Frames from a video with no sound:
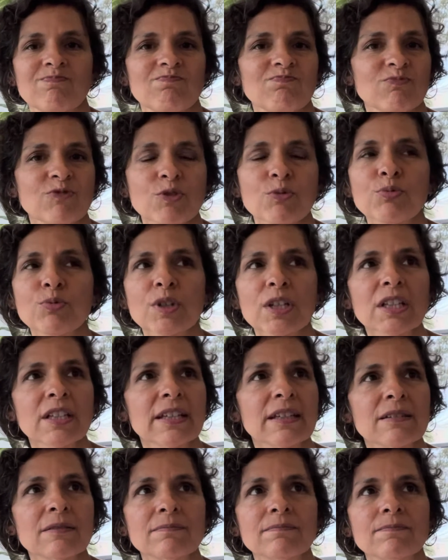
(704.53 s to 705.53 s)

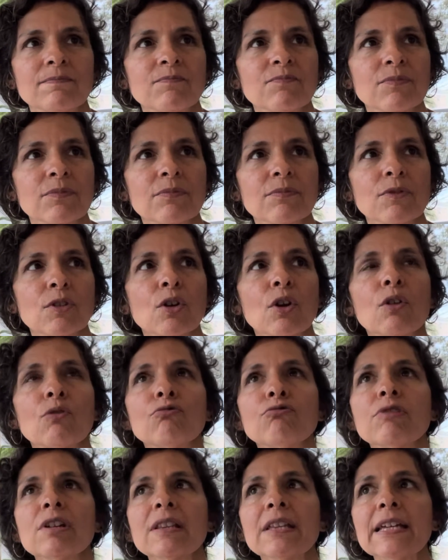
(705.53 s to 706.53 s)
really,
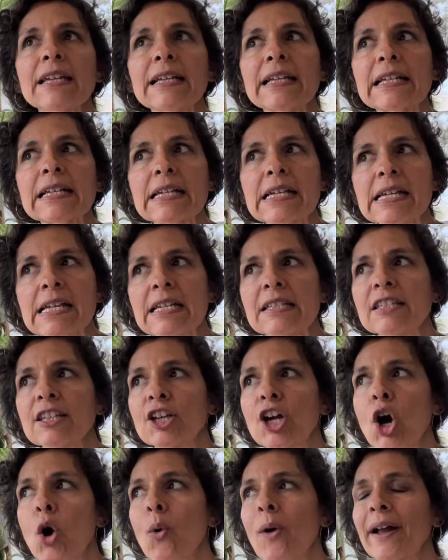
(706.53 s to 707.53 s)
really
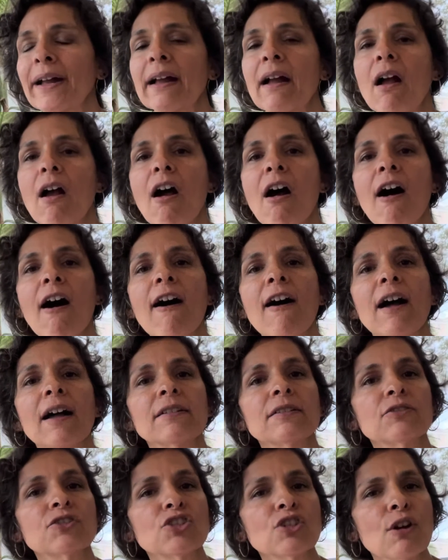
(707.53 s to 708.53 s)
easygoing.
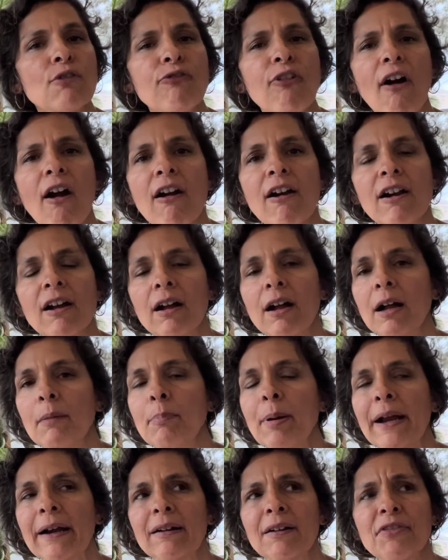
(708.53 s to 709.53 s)
So far, a
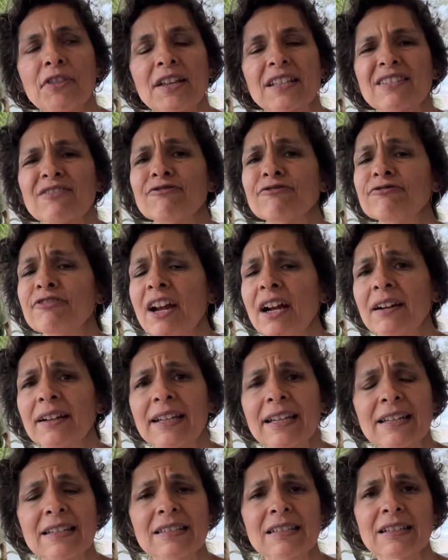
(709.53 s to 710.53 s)
parrot that's very
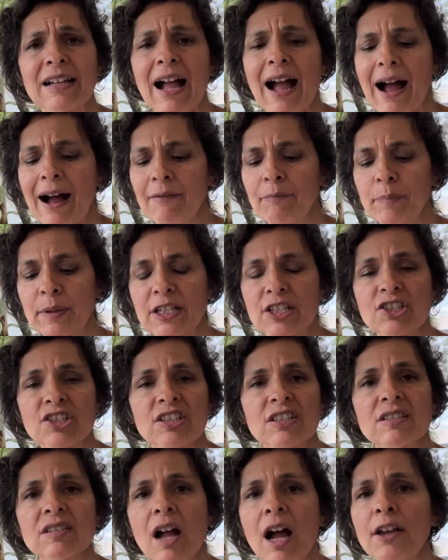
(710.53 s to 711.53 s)
easy to have because
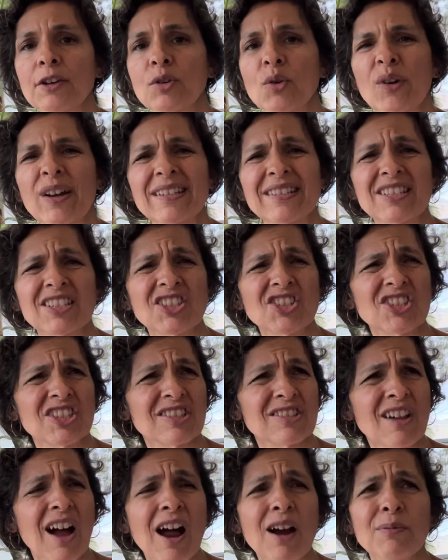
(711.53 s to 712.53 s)
she's not noisy,
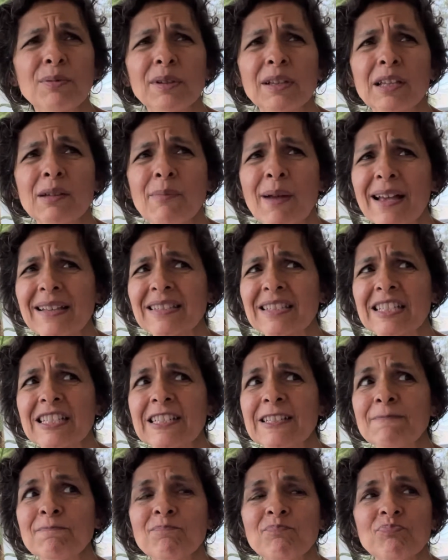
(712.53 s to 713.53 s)
she's not really
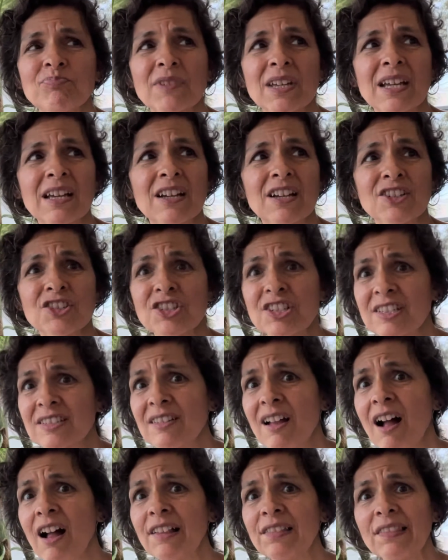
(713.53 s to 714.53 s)
messy, she's
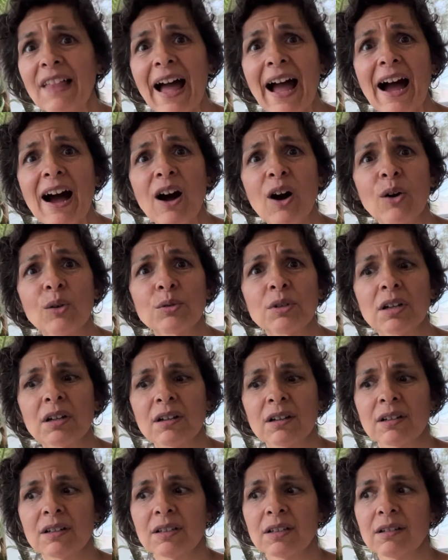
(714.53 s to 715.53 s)
not loud,
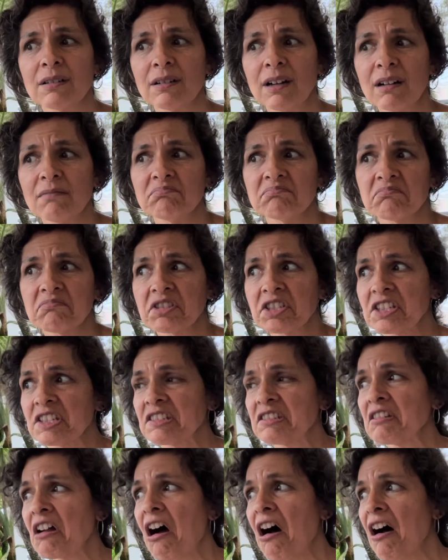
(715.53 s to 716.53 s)
she's
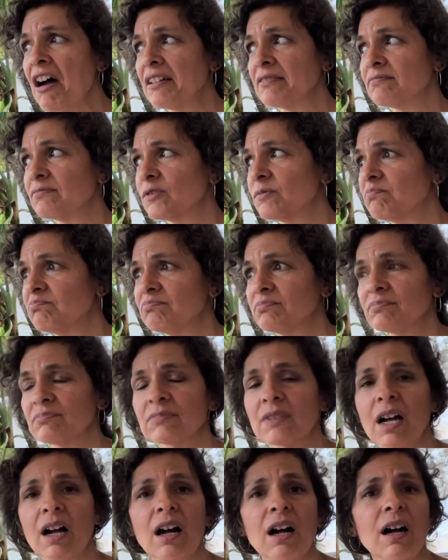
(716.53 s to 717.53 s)
not
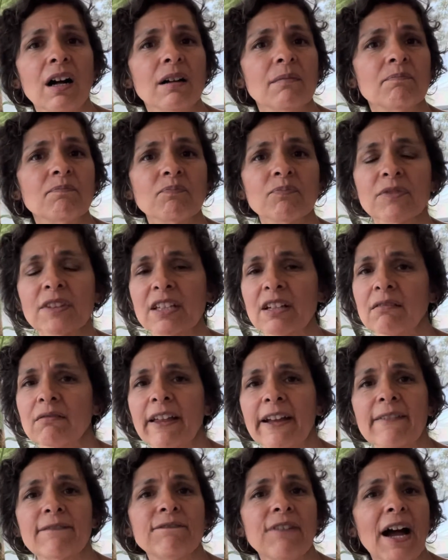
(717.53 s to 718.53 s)

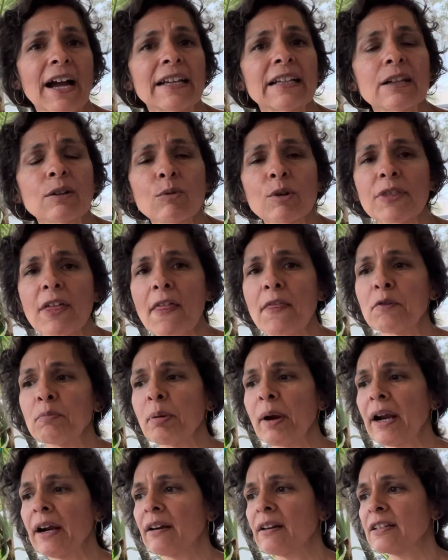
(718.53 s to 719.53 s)
like fighting with other
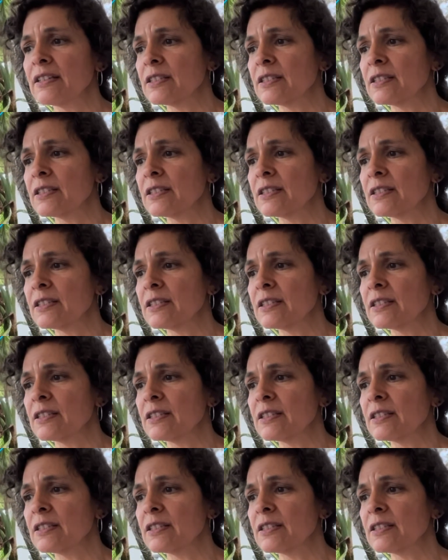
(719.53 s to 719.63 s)
parrots,